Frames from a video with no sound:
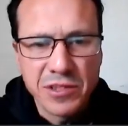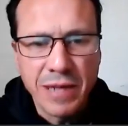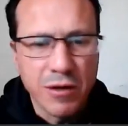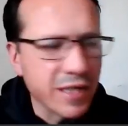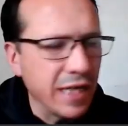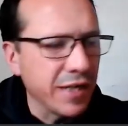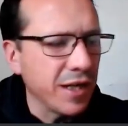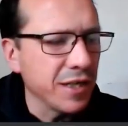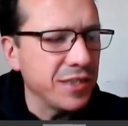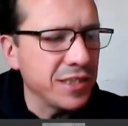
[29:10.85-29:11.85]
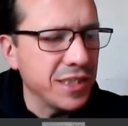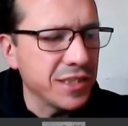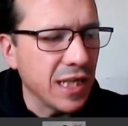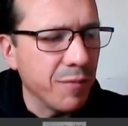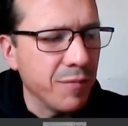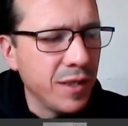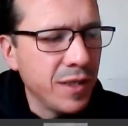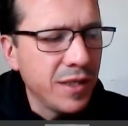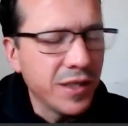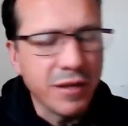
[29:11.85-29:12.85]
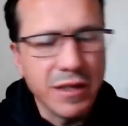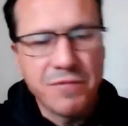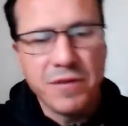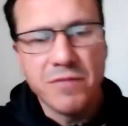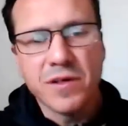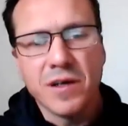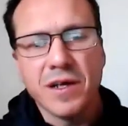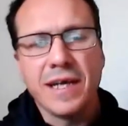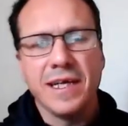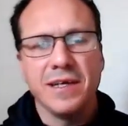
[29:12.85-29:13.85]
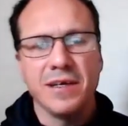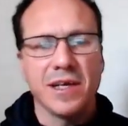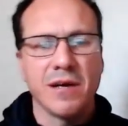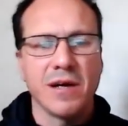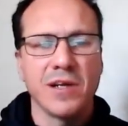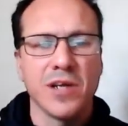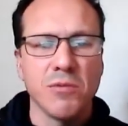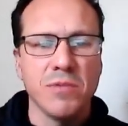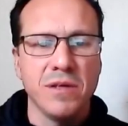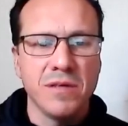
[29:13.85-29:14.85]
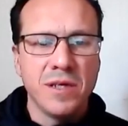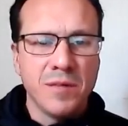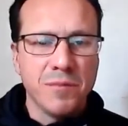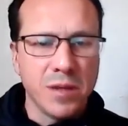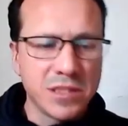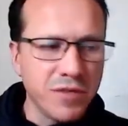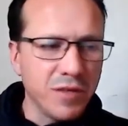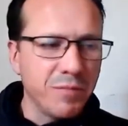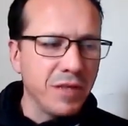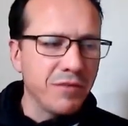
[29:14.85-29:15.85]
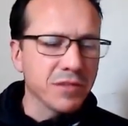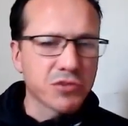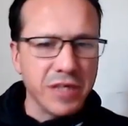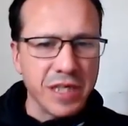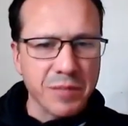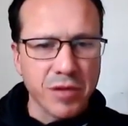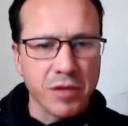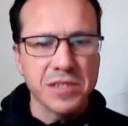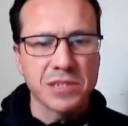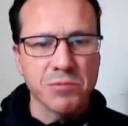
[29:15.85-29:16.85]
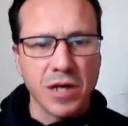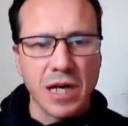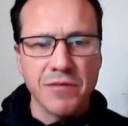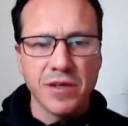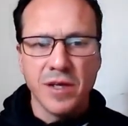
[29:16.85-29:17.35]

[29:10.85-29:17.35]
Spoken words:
Okay, guys, this is if you've got any, I know most of you have been through a screening process, what have you,